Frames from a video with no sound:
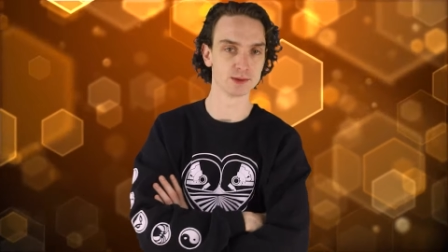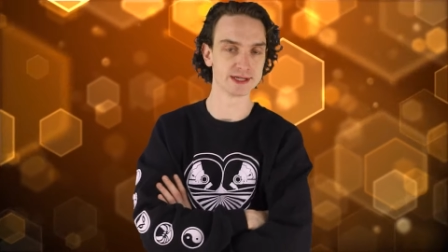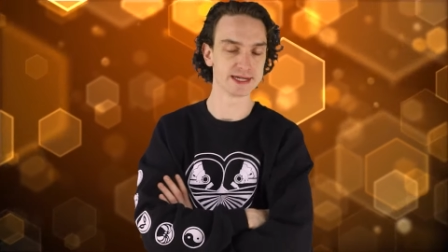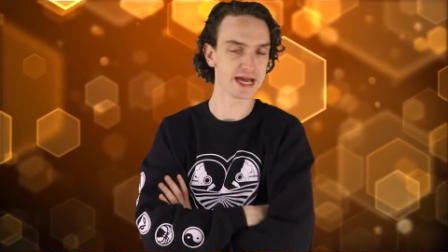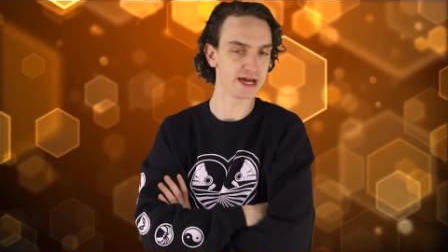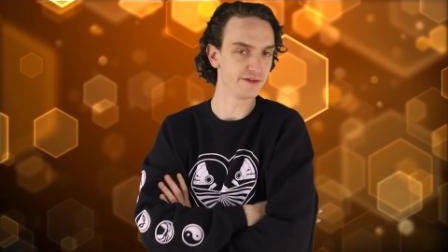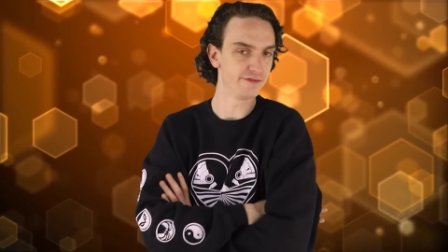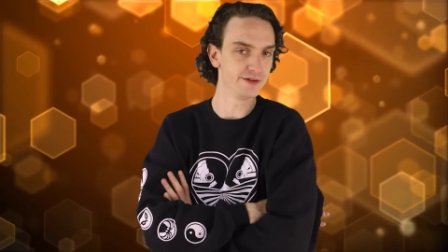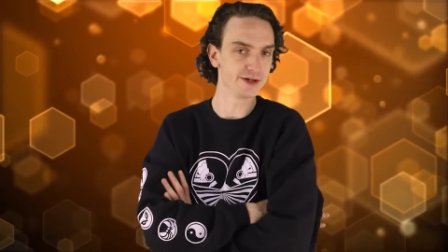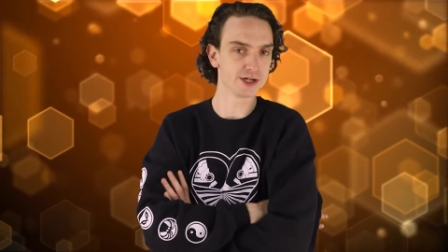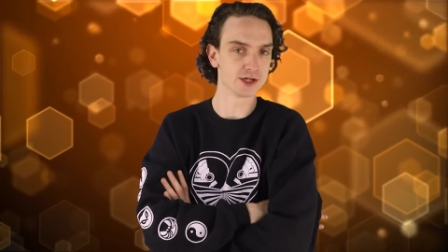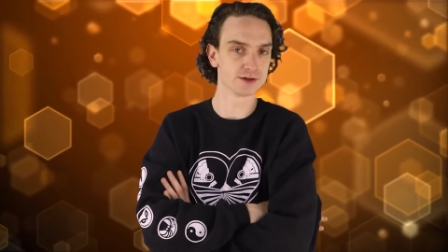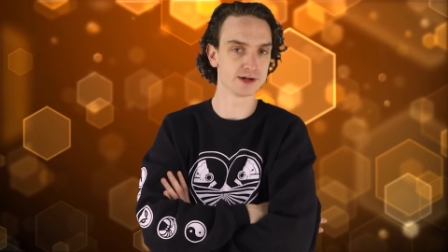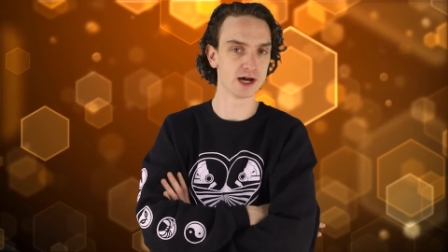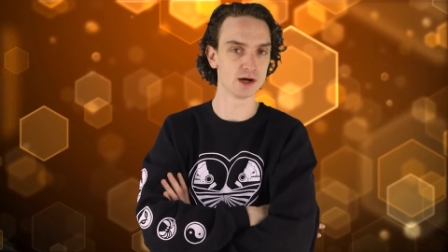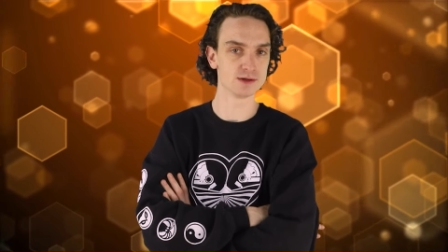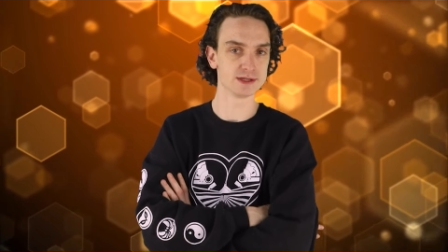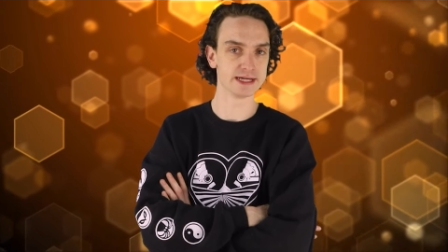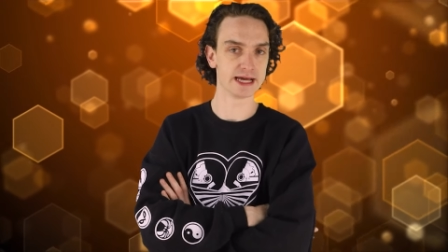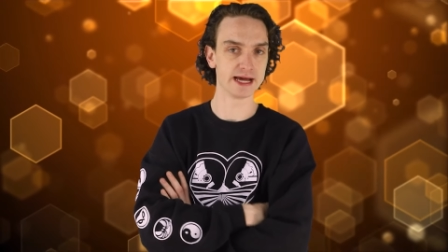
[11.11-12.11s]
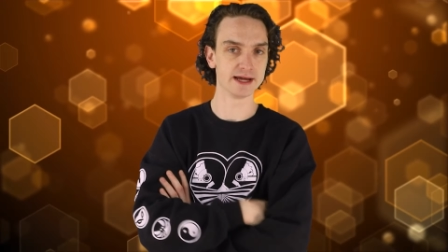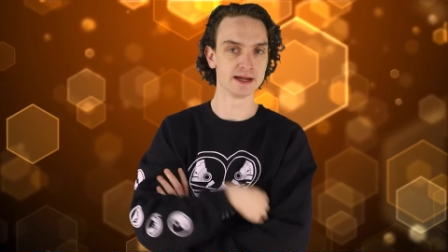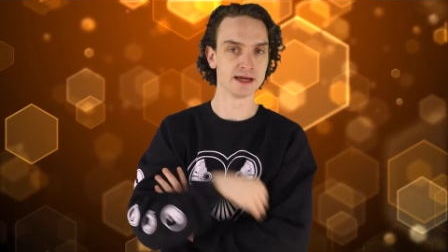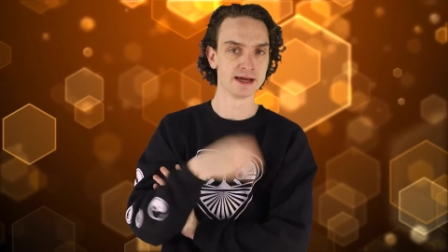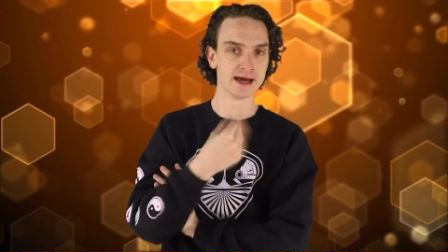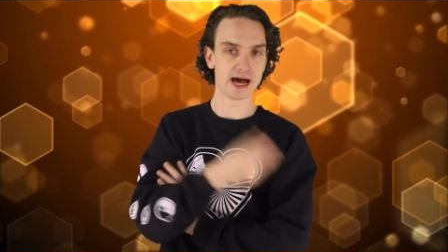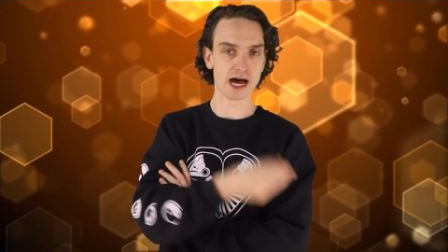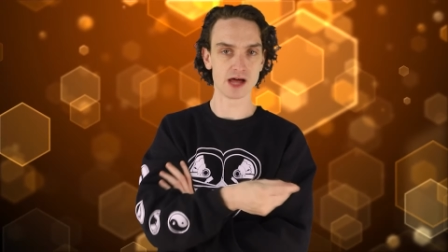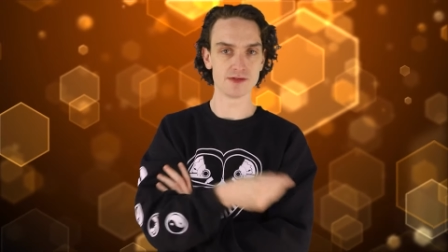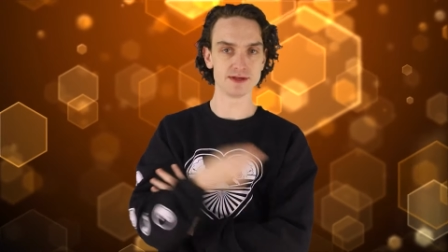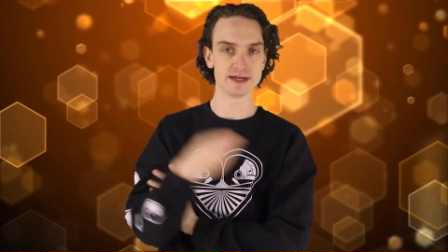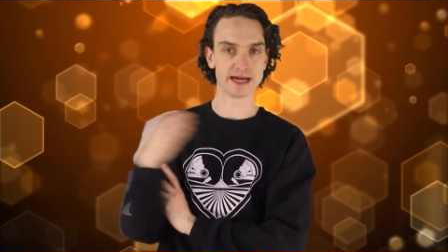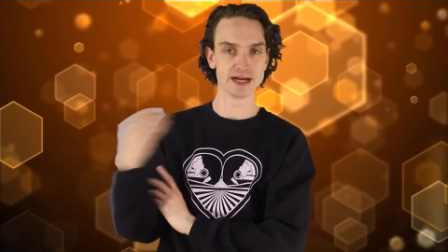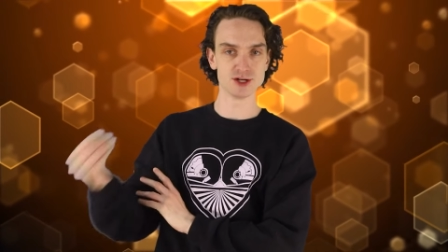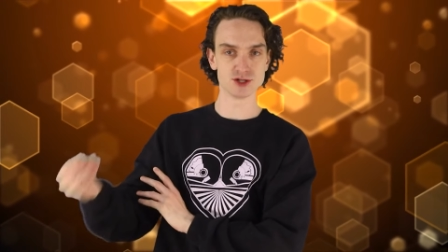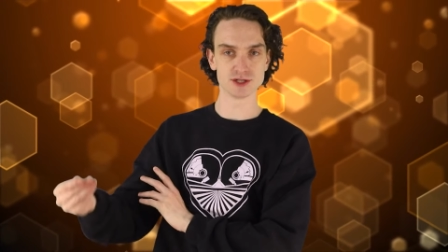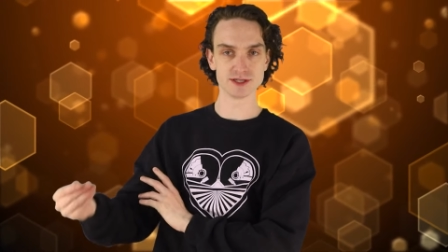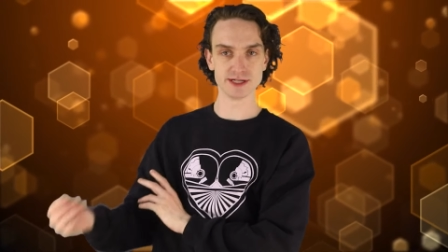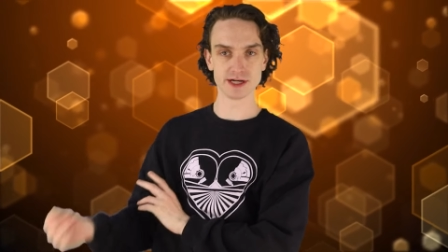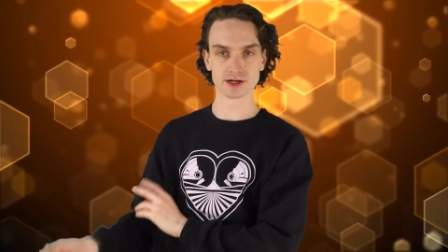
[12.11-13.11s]
We can't figure out yet how they
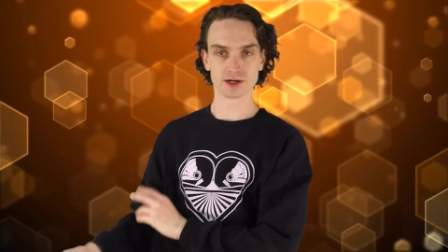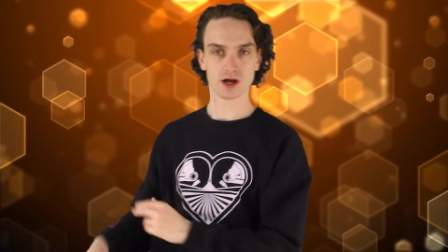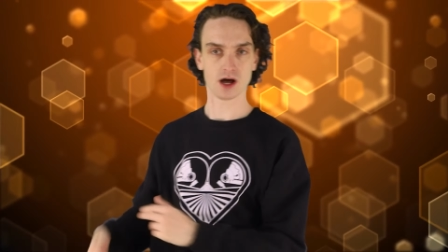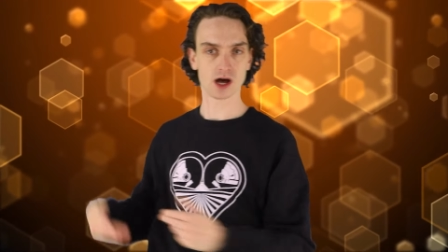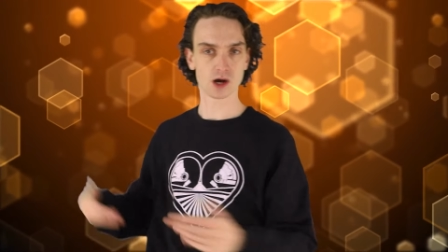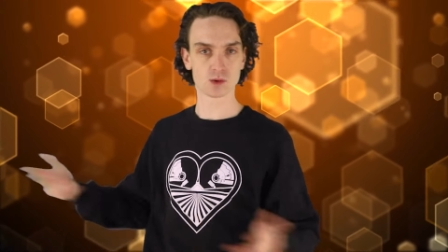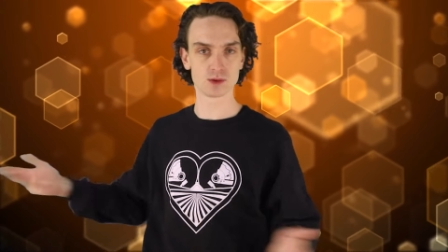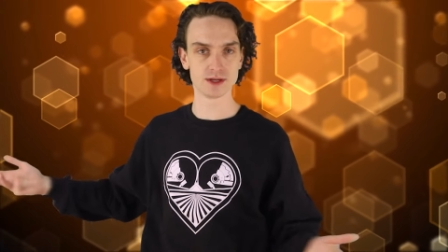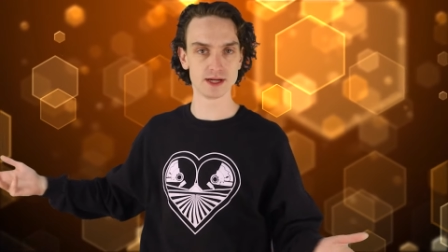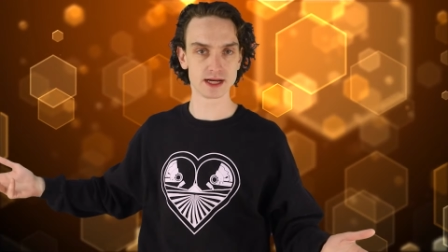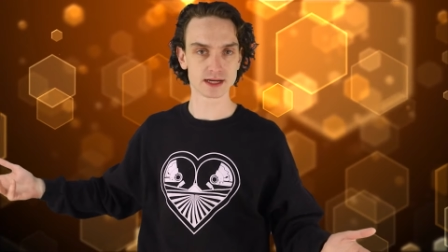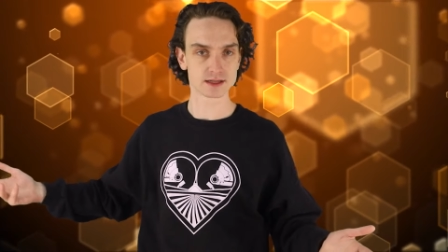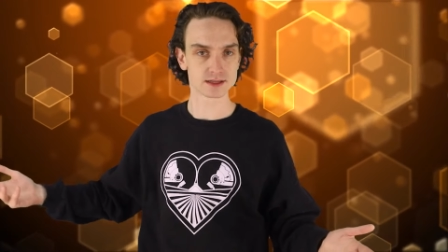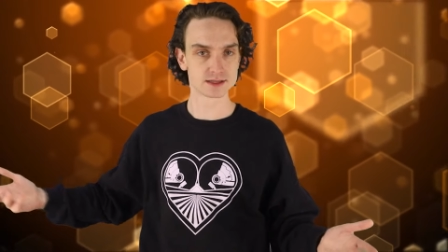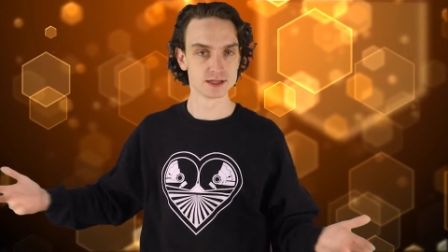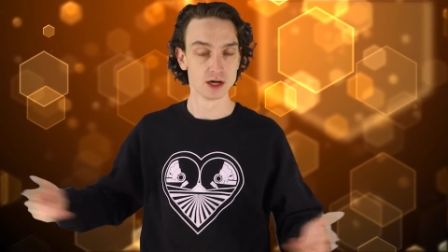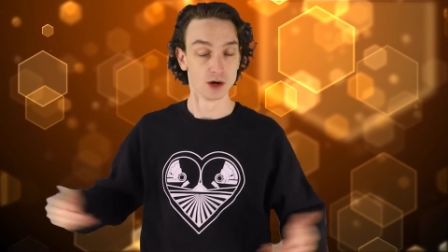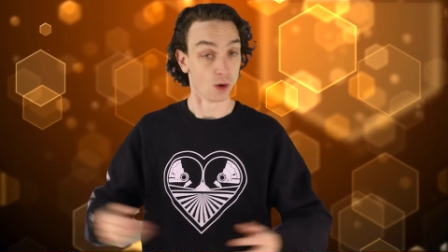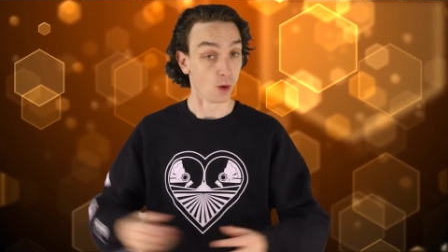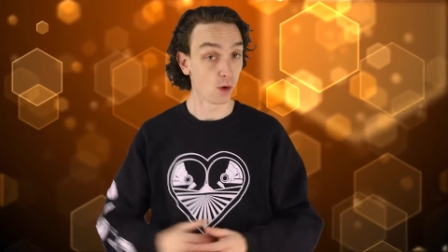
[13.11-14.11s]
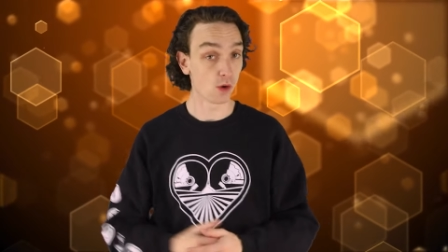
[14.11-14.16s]
engineered aqueducts